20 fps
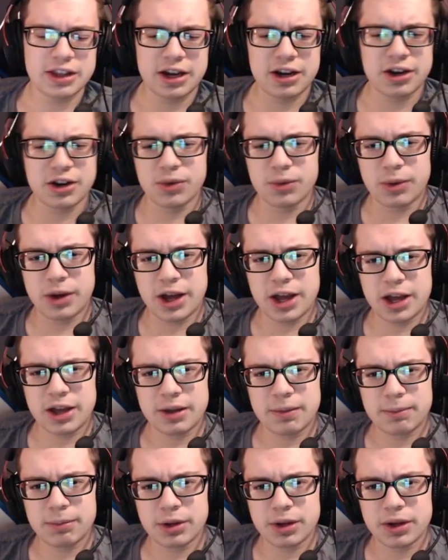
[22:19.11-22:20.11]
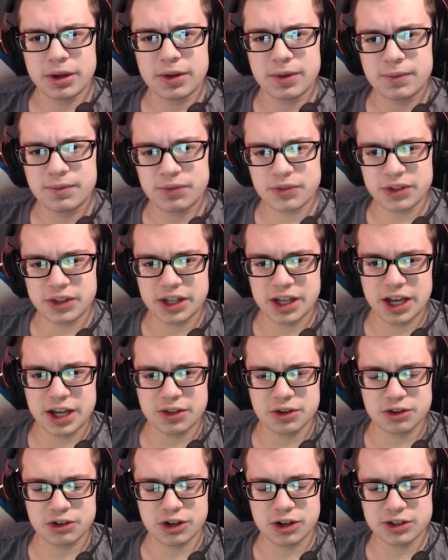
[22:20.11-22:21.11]
I don't know why, but yeah,
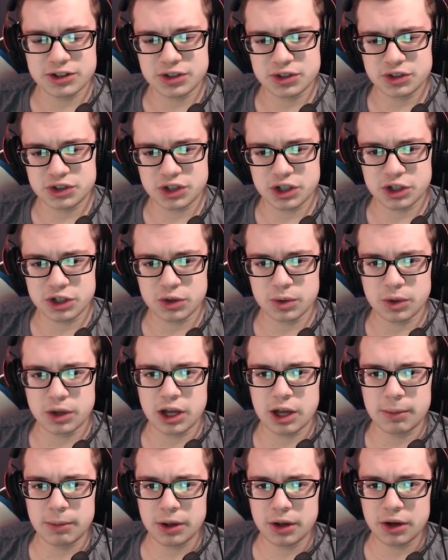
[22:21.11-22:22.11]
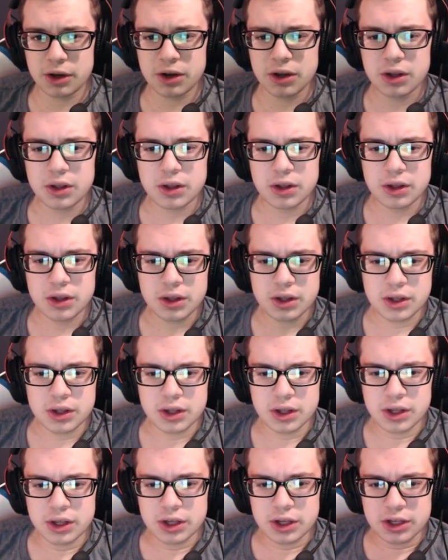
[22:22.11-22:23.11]
their Charizard's gonna go ham here.
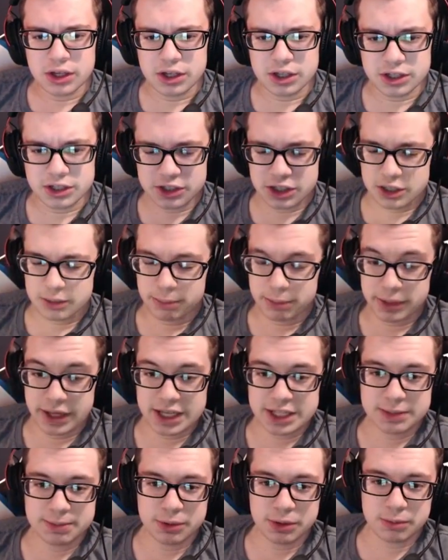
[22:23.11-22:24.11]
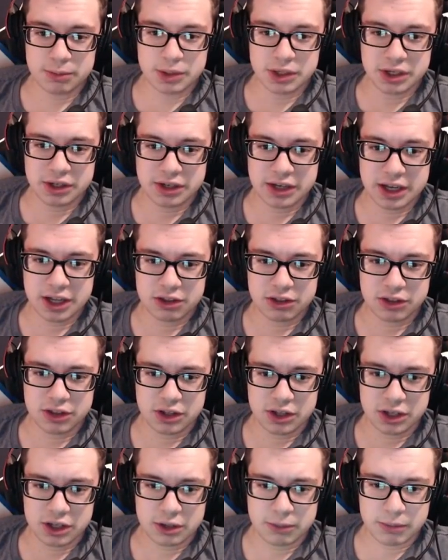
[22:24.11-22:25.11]
It's gonna blast burn me to death,
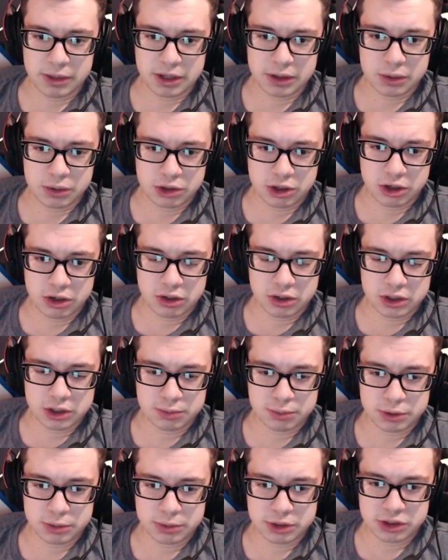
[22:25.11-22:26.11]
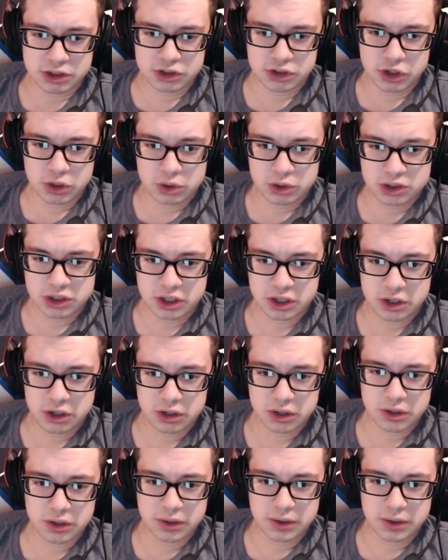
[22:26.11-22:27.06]
and my Lucario is pretty much toast here.